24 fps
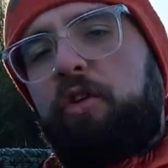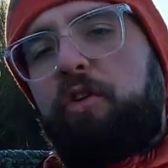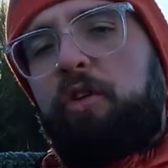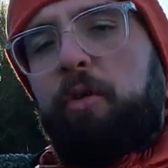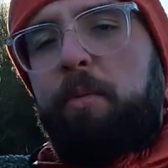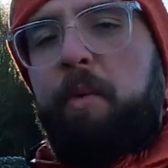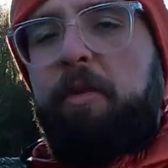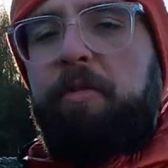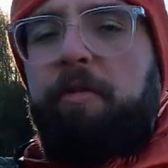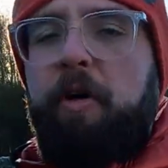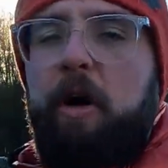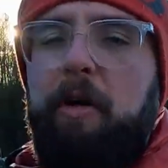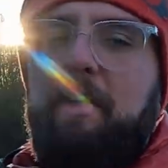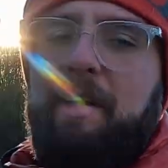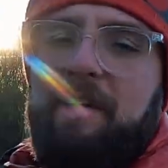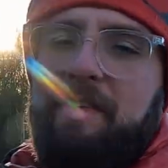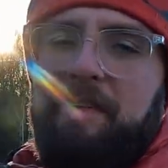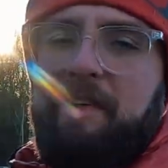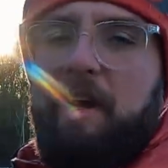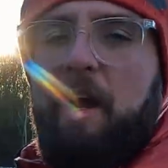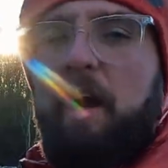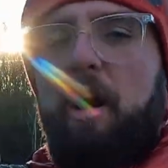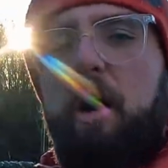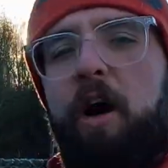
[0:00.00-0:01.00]
So before I
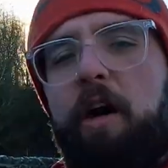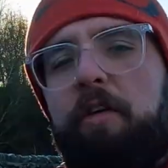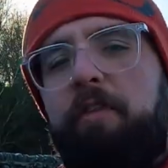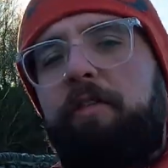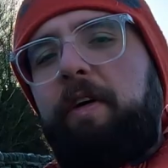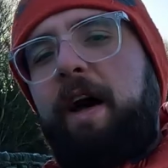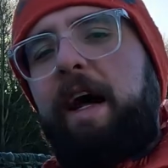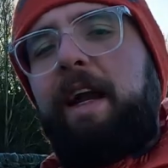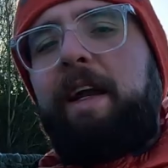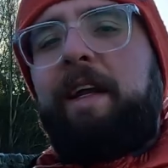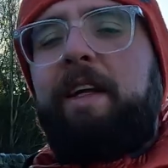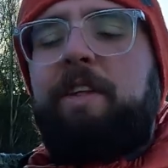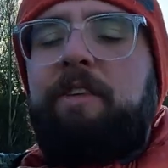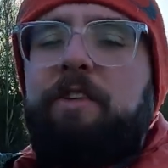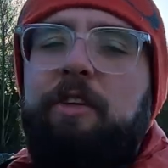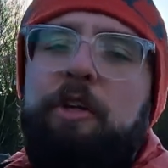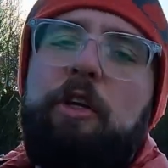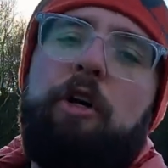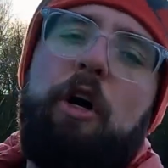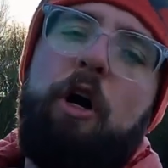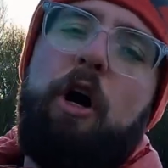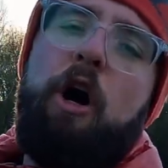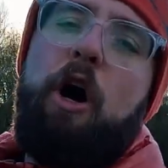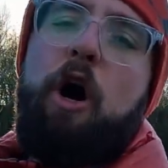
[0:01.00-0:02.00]
set off, I need
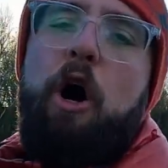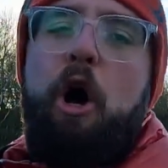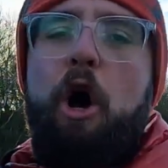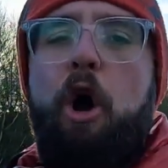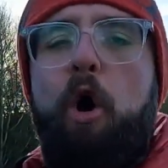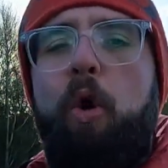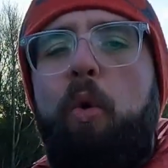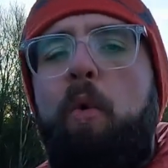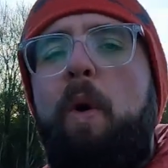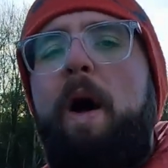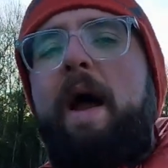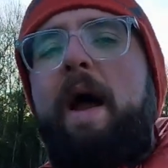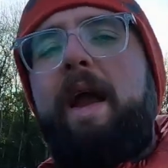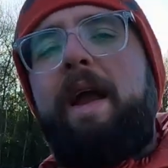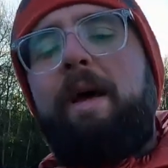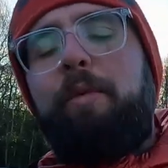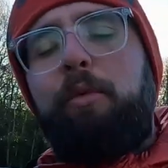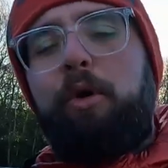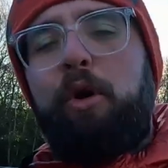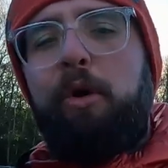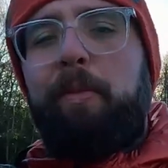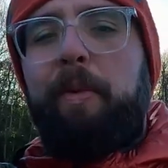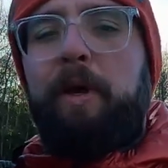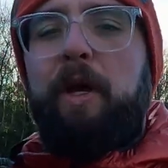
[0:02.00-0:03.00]
to know where
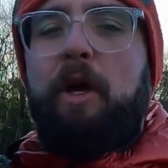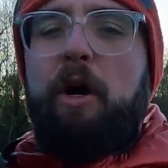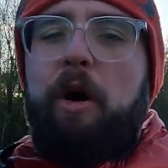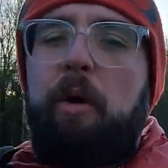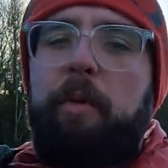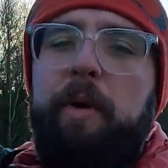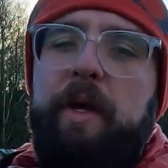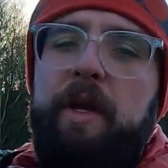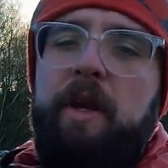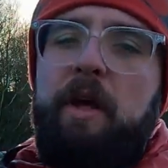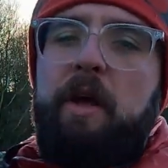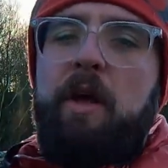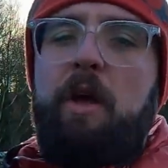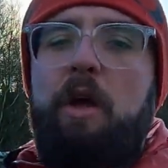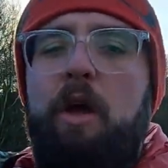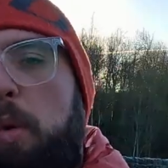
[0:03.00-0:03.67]
I'm going to be going,